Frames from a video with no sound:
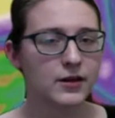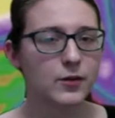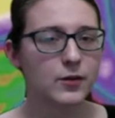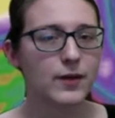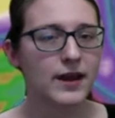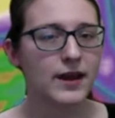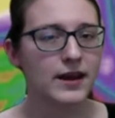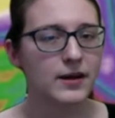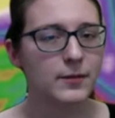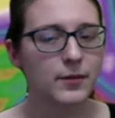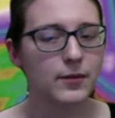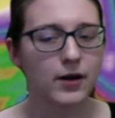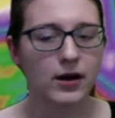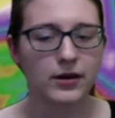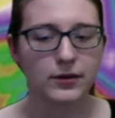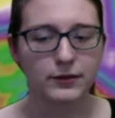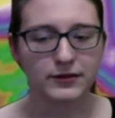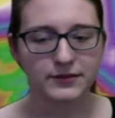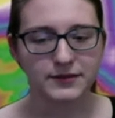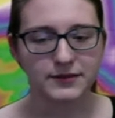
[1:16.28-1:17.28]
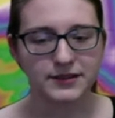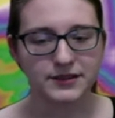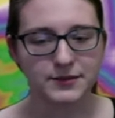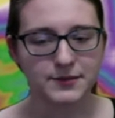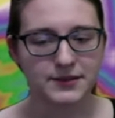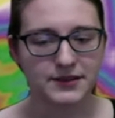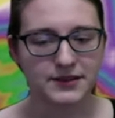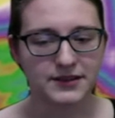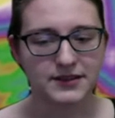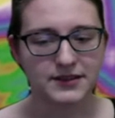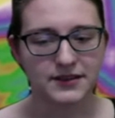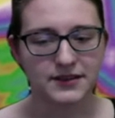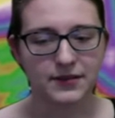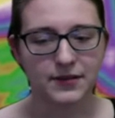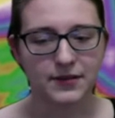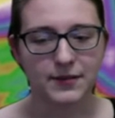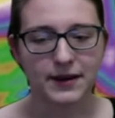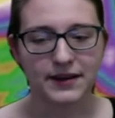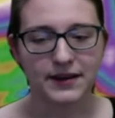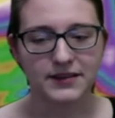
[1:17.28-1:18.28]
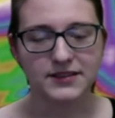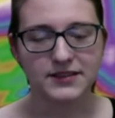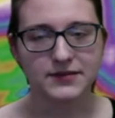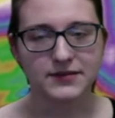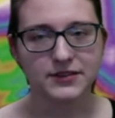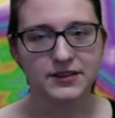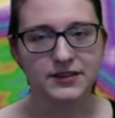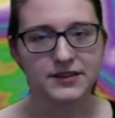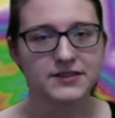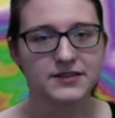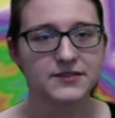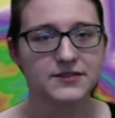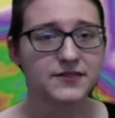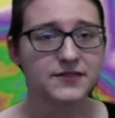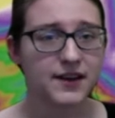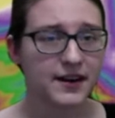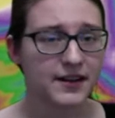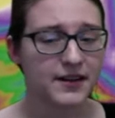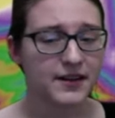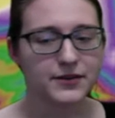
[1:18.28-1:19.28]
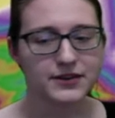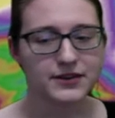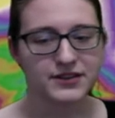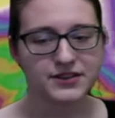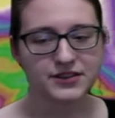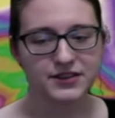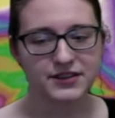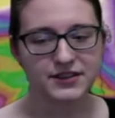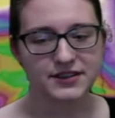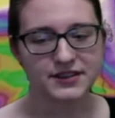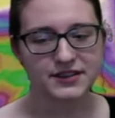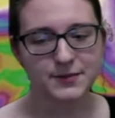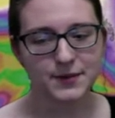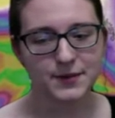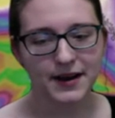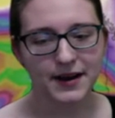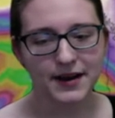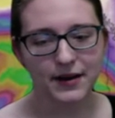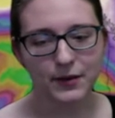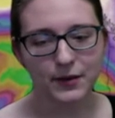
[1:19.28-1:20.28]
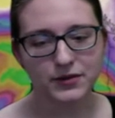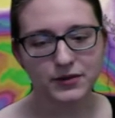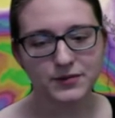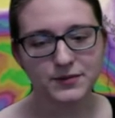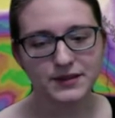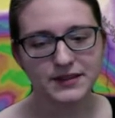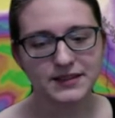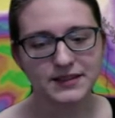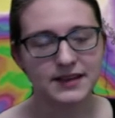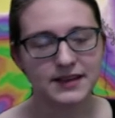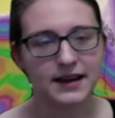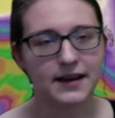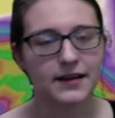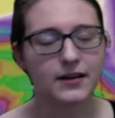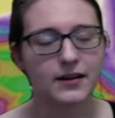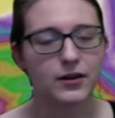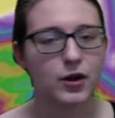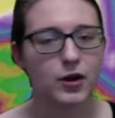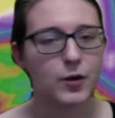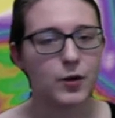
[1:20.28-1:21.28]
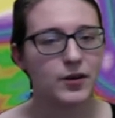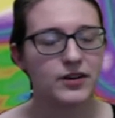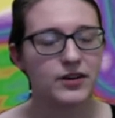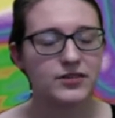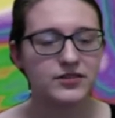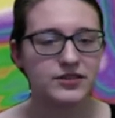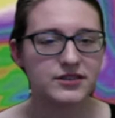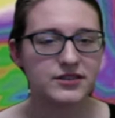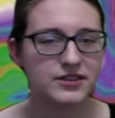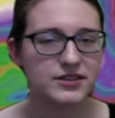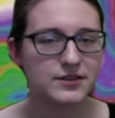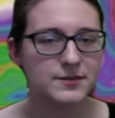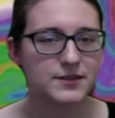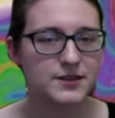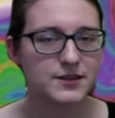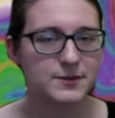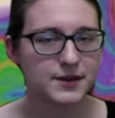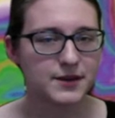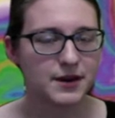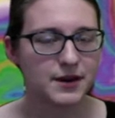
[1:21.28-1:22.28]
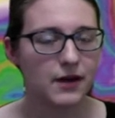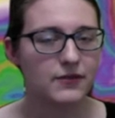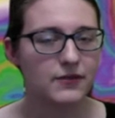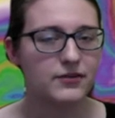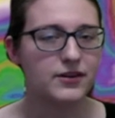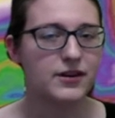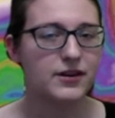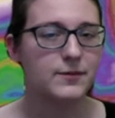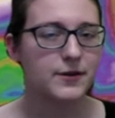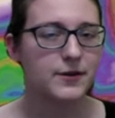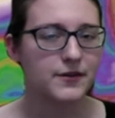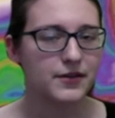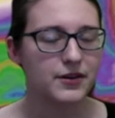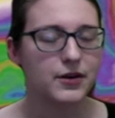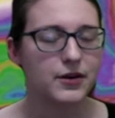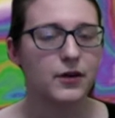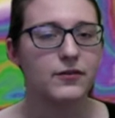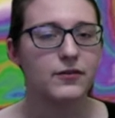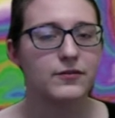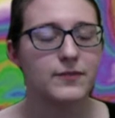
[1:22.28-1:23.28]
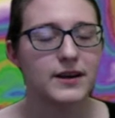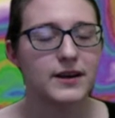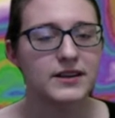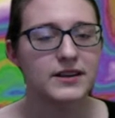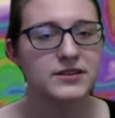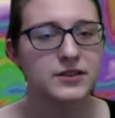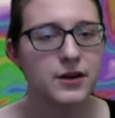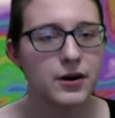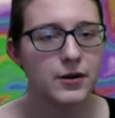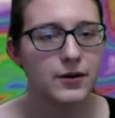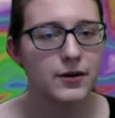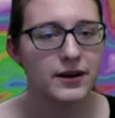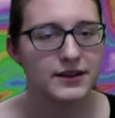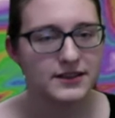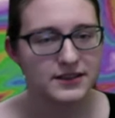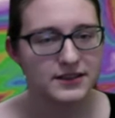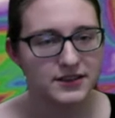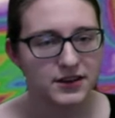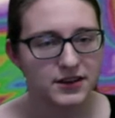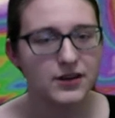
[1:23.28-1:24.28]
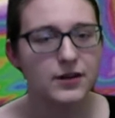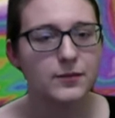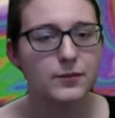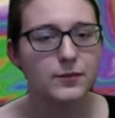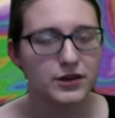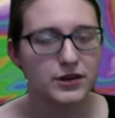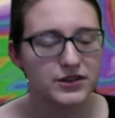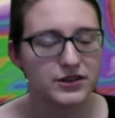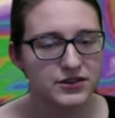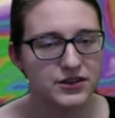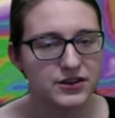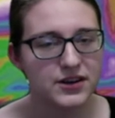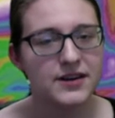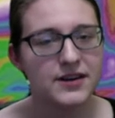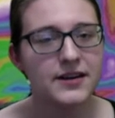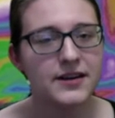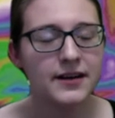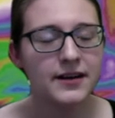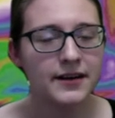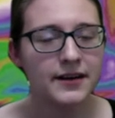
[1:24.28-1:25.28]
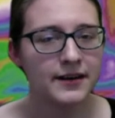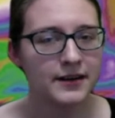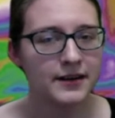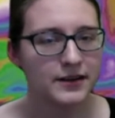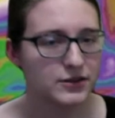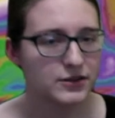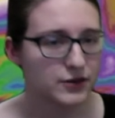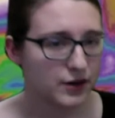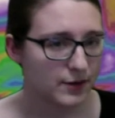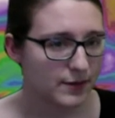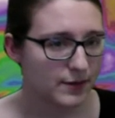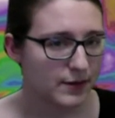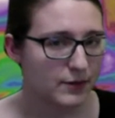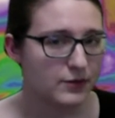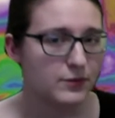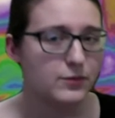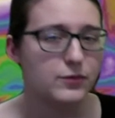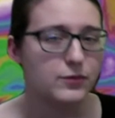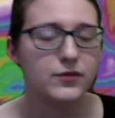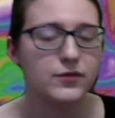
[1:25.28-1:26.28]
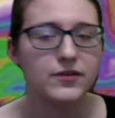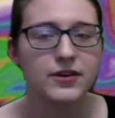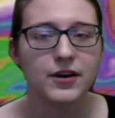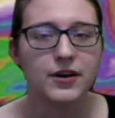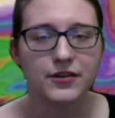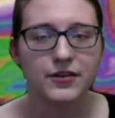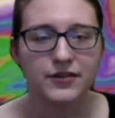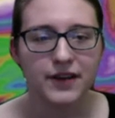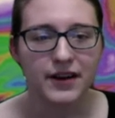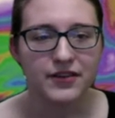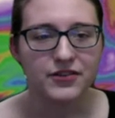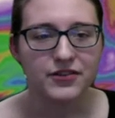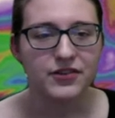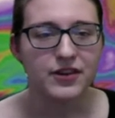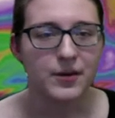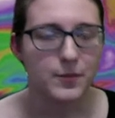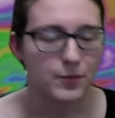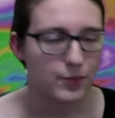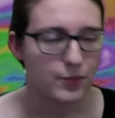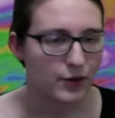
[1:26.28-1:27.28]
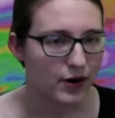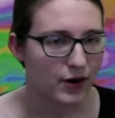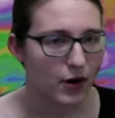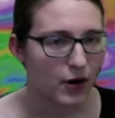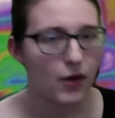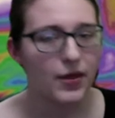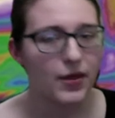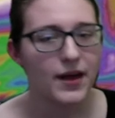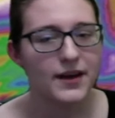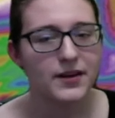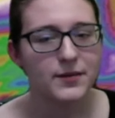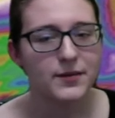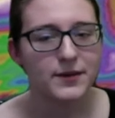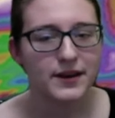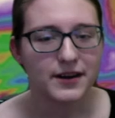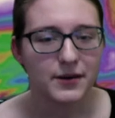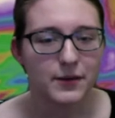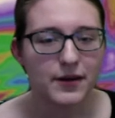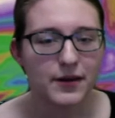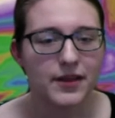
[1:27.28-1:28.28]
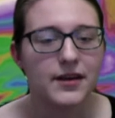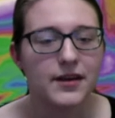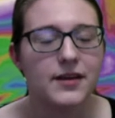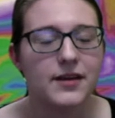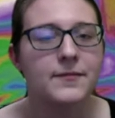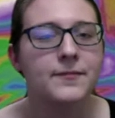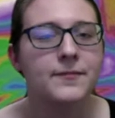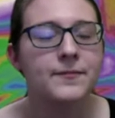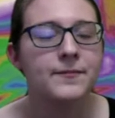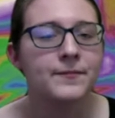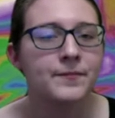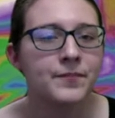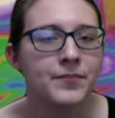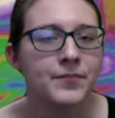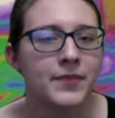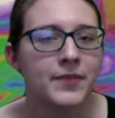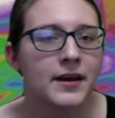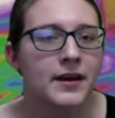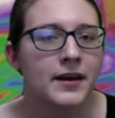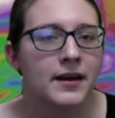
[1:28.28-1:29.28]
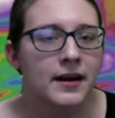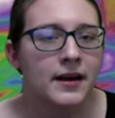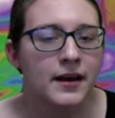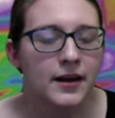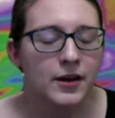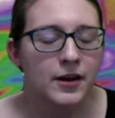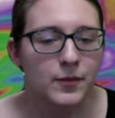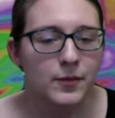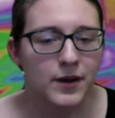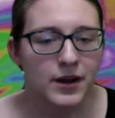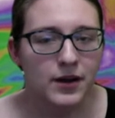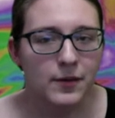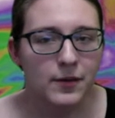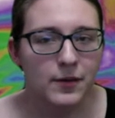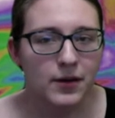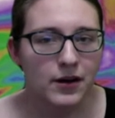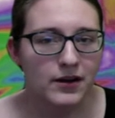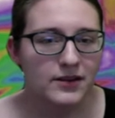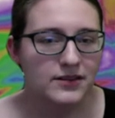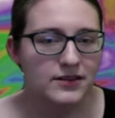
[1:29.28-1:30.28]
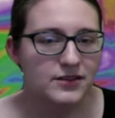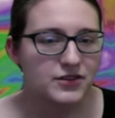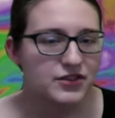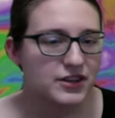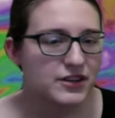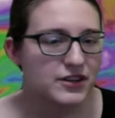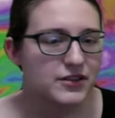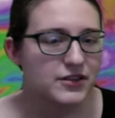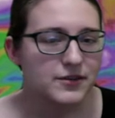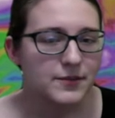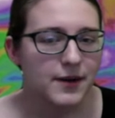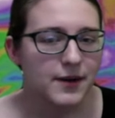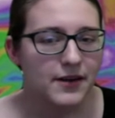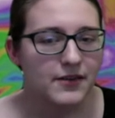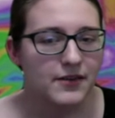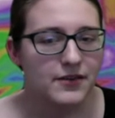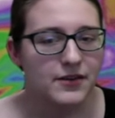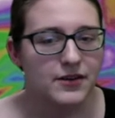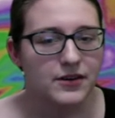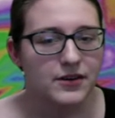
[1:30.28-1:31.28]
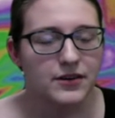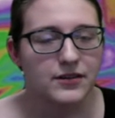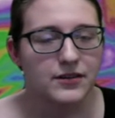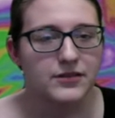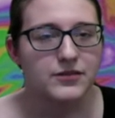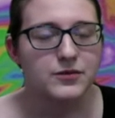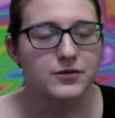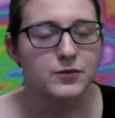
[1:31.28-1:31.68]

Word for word: omega block that we've been experiencing for the past several days is finally going to start dissipating, which means that a low pressure system that's been hovering above the Gulf of Mexico and sucking up moisture is going to be able to move in our direction and bring all that humidity with it. An omega block is a jet stream pattern that occurs